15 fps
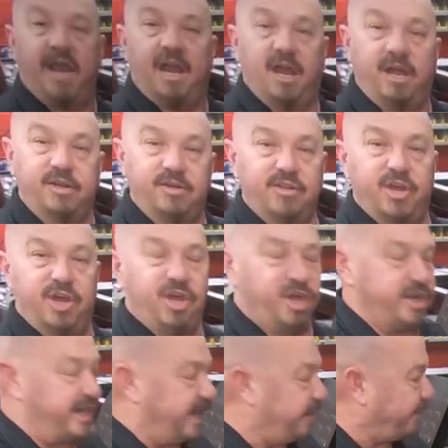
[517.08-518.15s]
right, under the
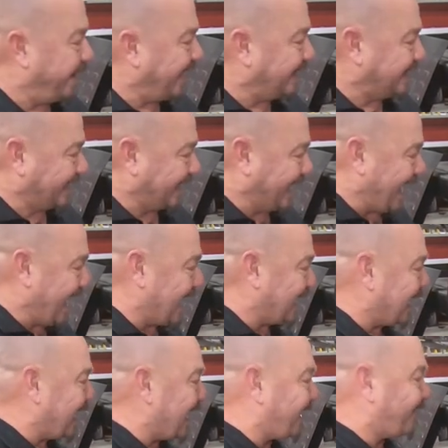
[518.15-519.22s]
hood here, we got the
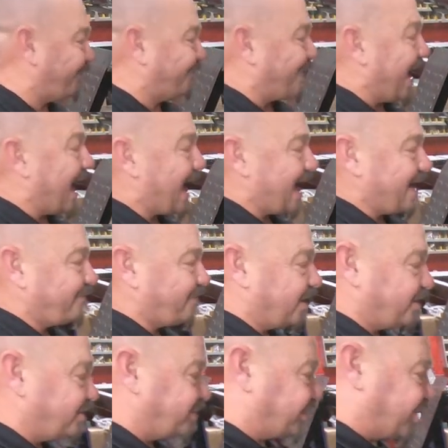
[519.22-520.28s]
Cadillac five
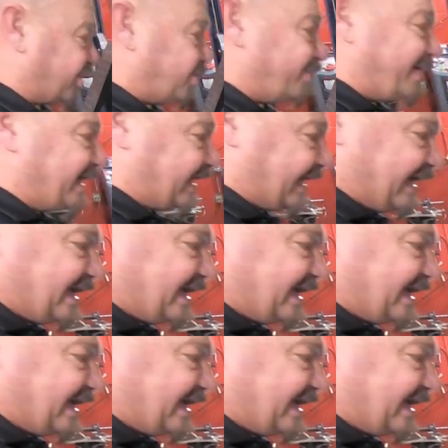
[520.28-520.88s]
hundred cubic